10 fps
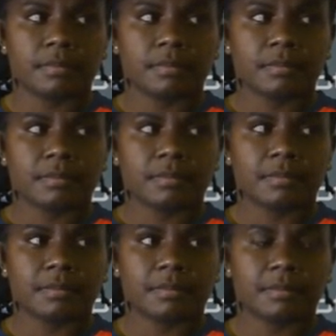
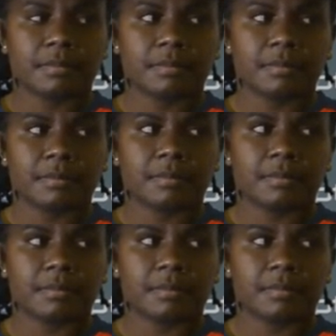
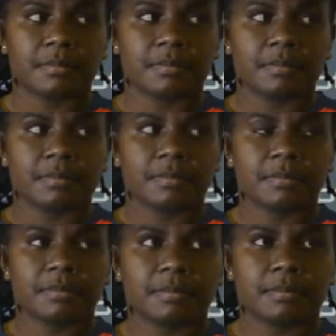
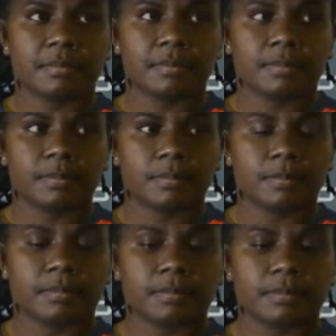
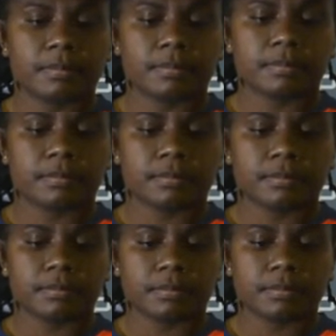
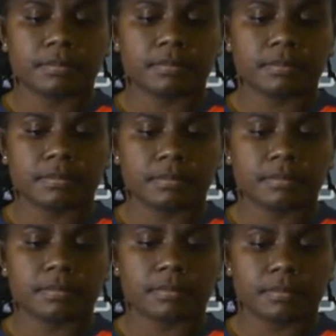
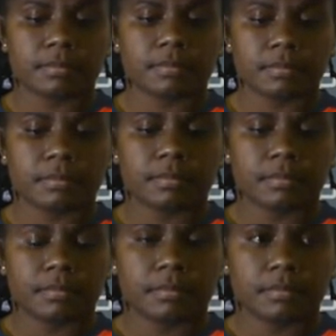
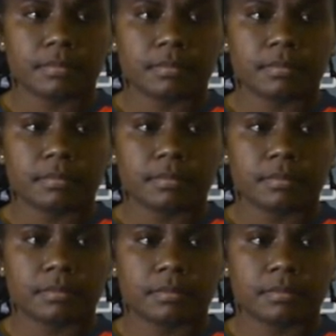[no speech]